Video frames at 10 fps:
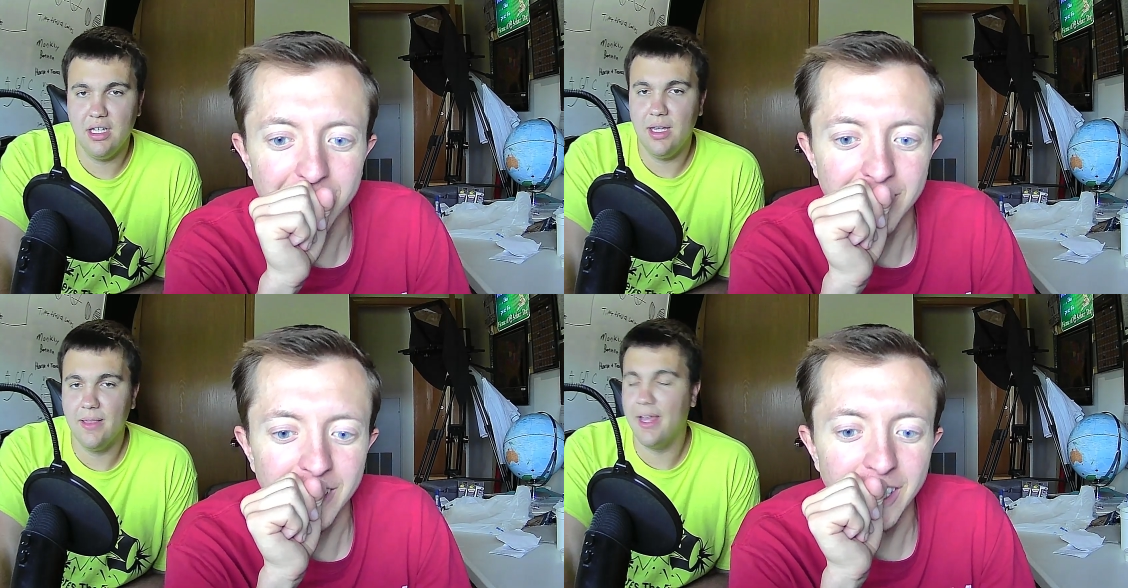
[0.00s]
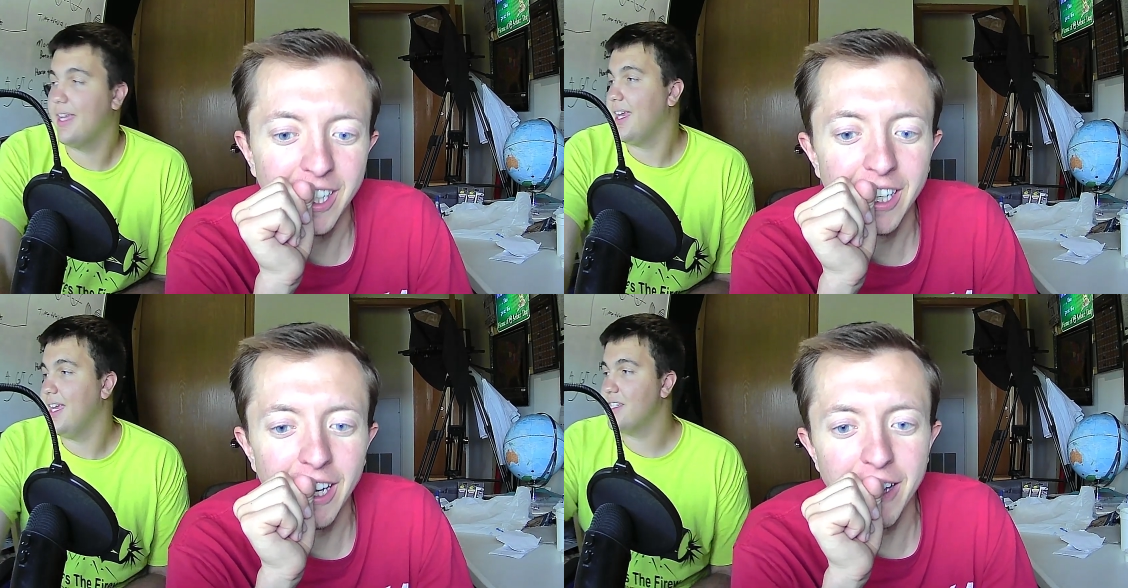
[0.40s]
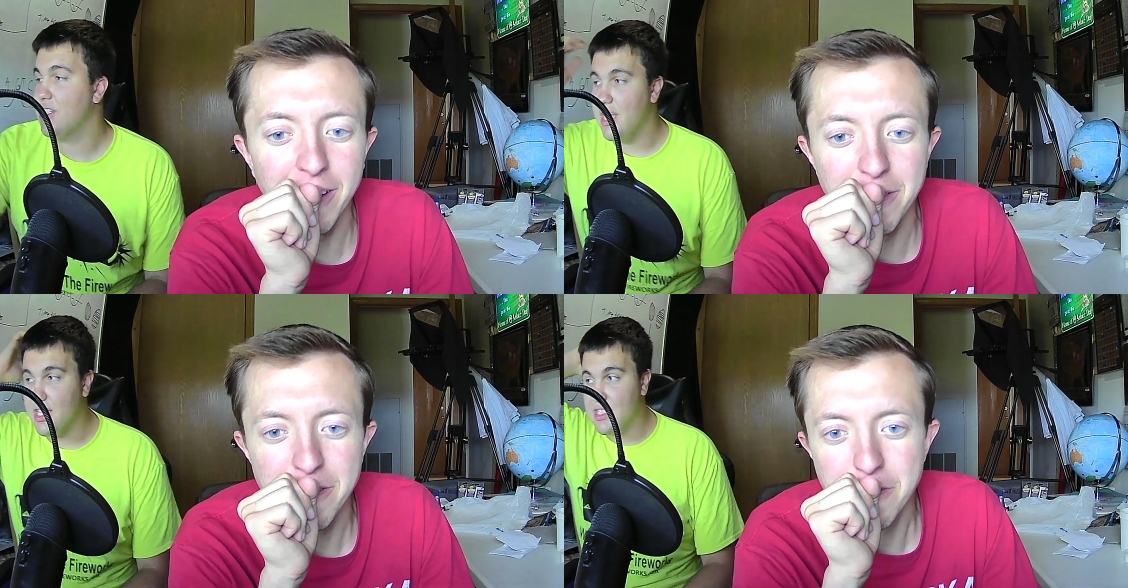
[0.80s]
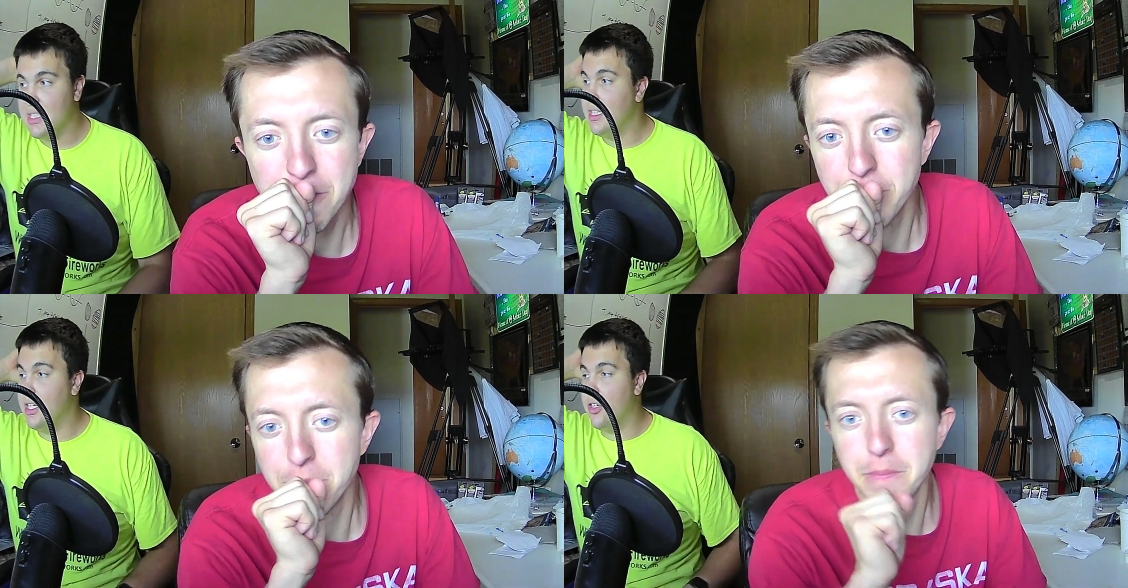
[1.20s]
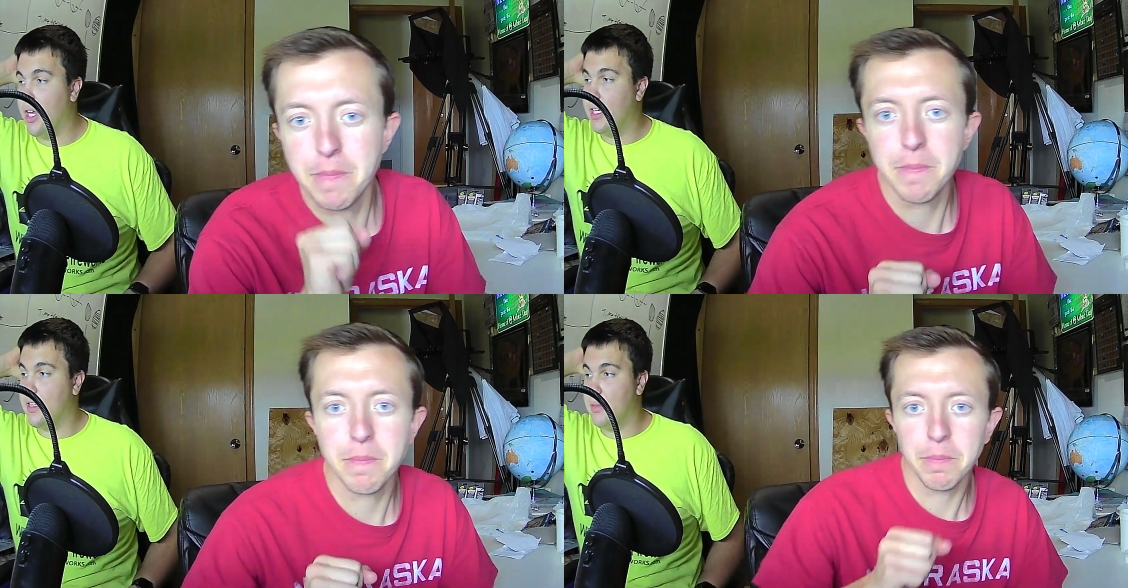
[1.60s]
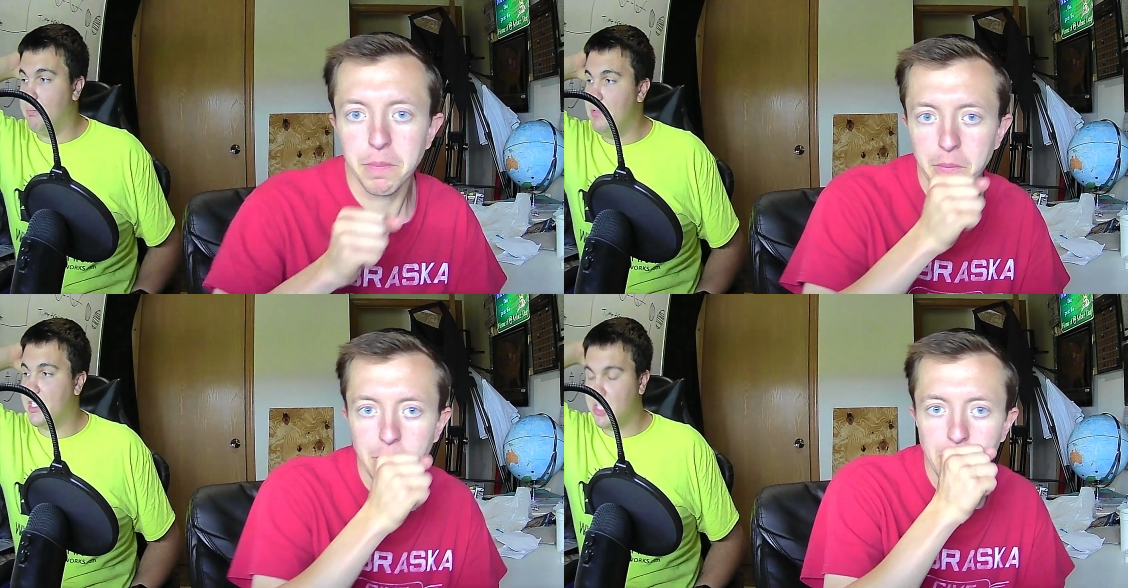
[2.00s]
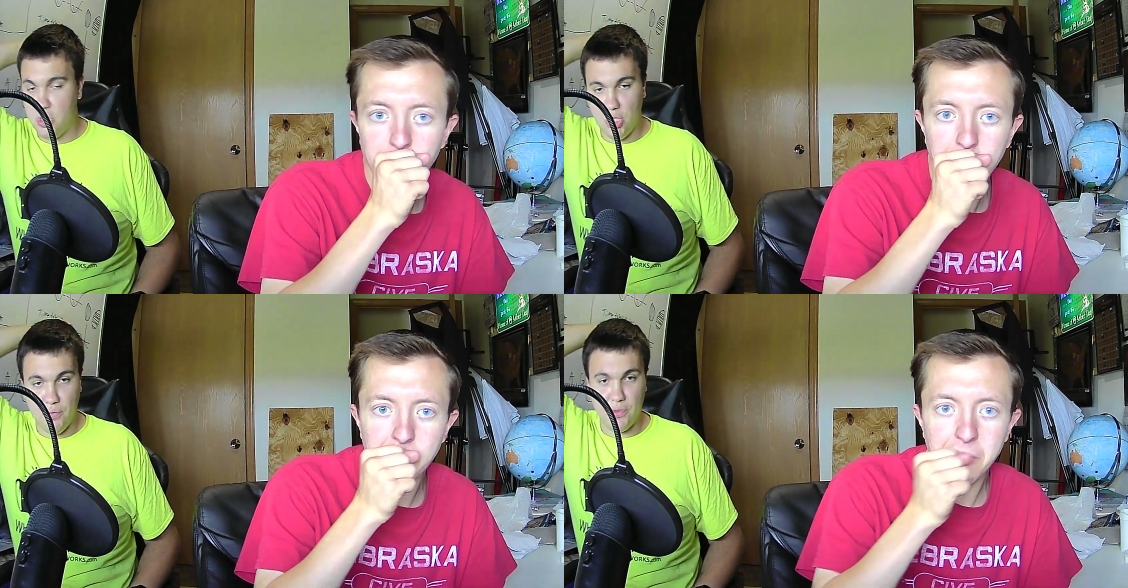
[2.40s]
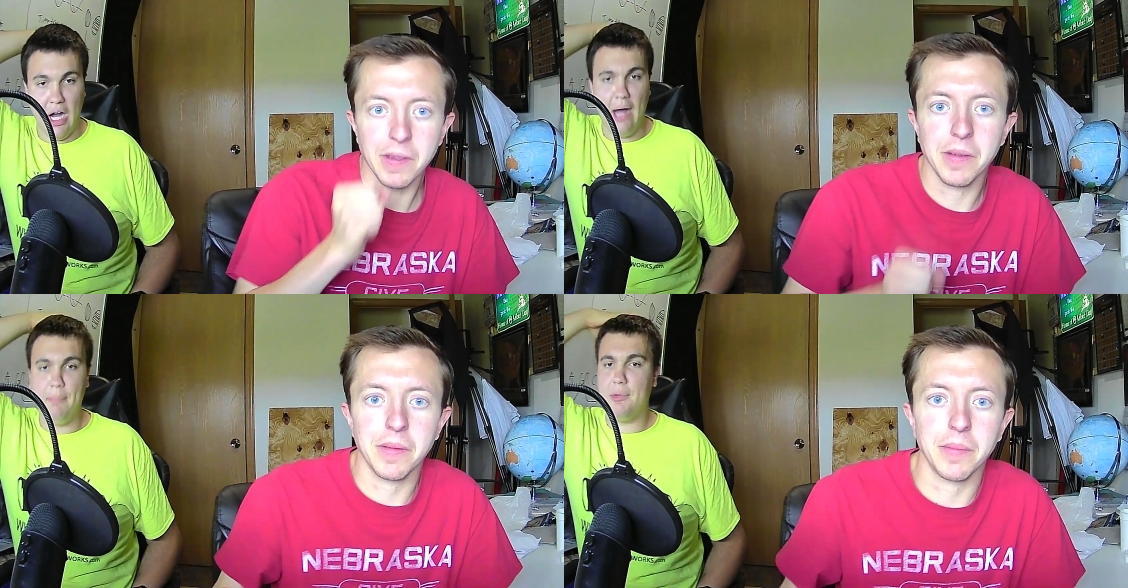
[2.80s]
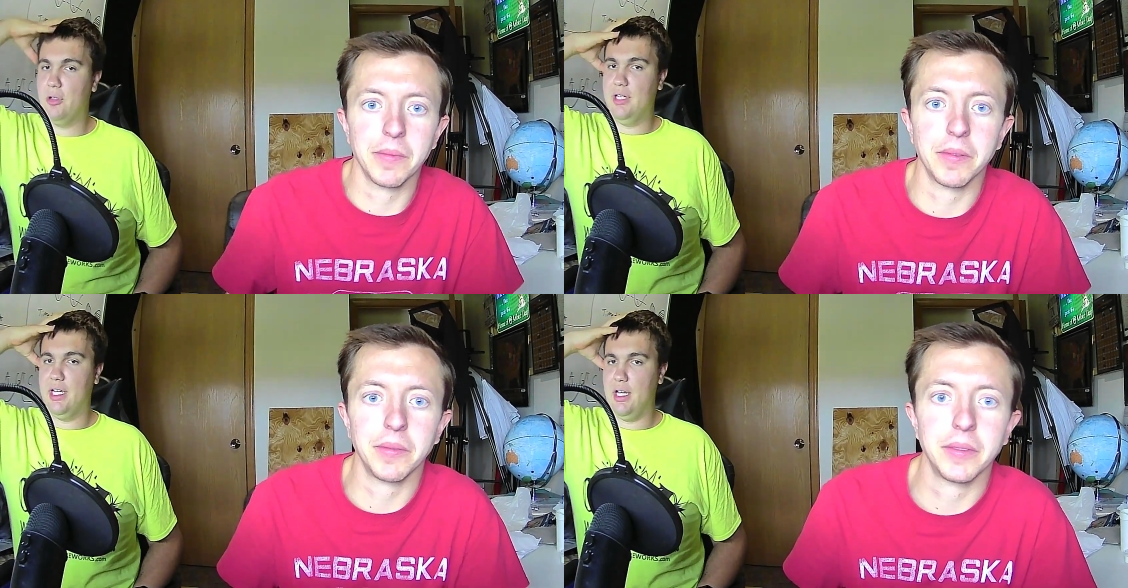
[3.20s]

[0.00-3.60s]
Speaker 1: Like it's literally like the mixture of copper and like